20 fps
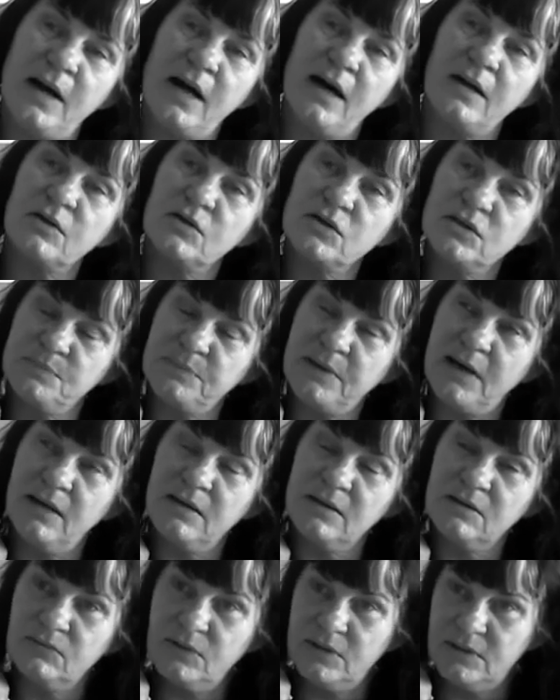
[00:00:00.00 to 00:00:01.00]

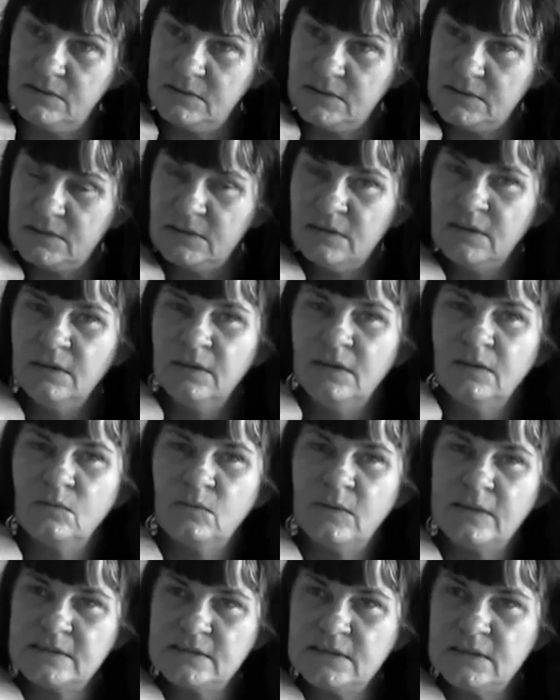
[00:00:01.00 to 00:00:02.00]
party grounds,
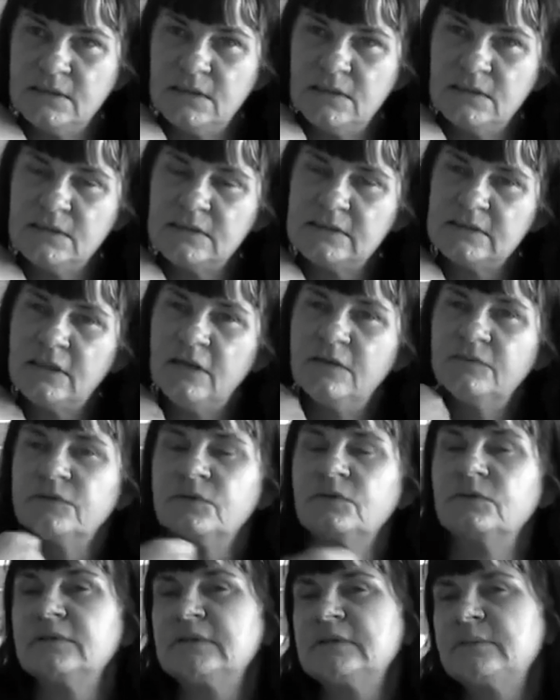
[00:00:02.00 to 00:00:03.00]
once a year, just
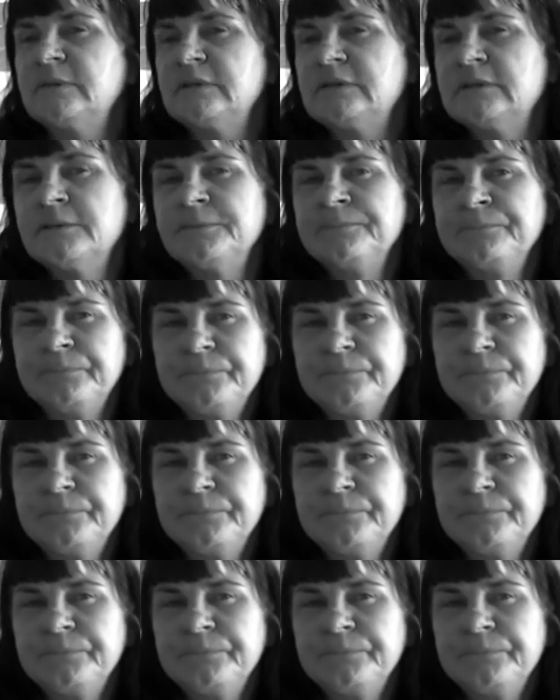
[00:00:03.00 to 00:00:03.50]
after Christmas.